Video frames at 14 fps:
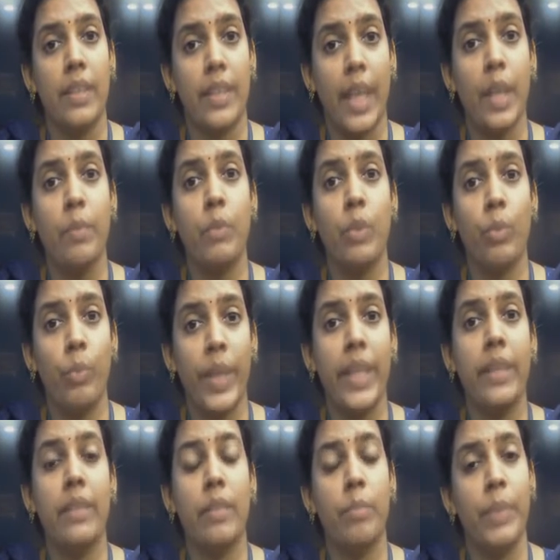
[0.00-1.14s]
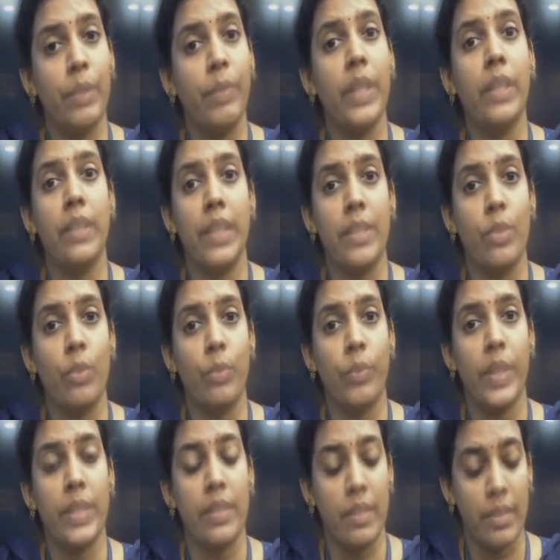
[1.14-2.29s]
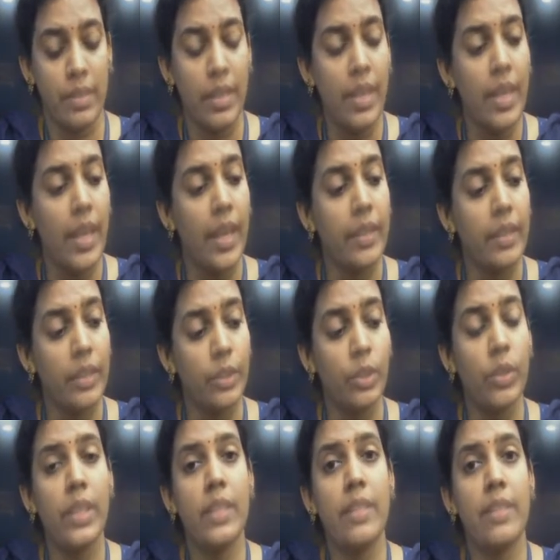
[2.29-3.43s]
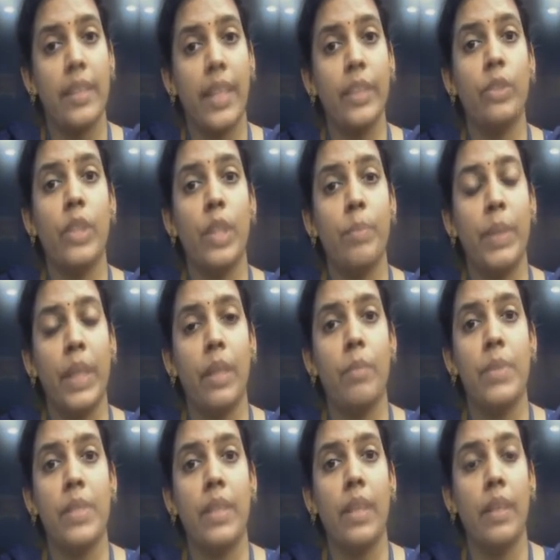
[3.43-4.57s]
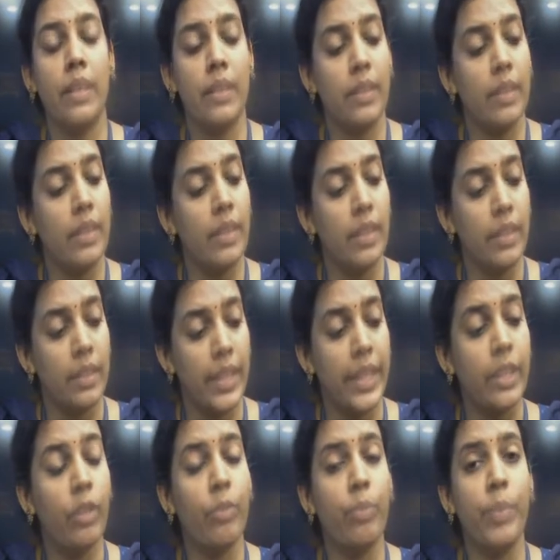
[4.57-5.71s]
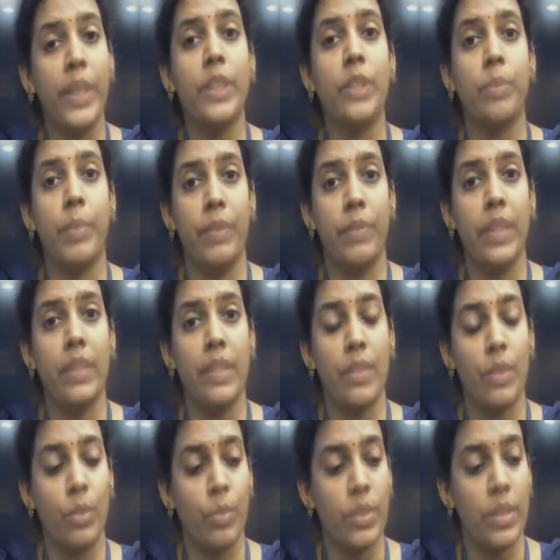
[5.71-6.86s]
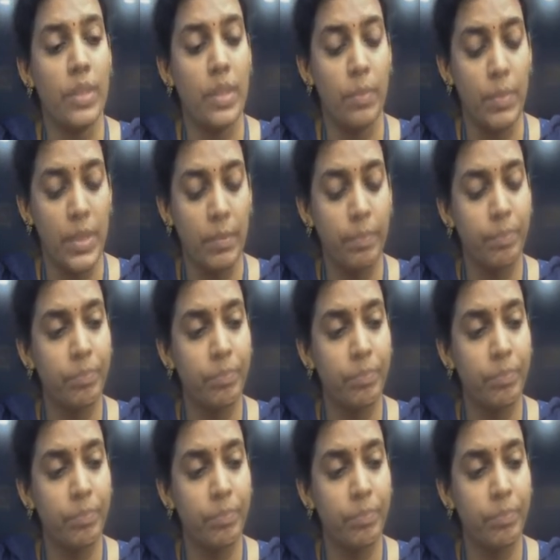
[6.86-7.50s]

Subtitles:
time to wait between these two phases. And assurance actually becomes a kind of bridge between these two systems.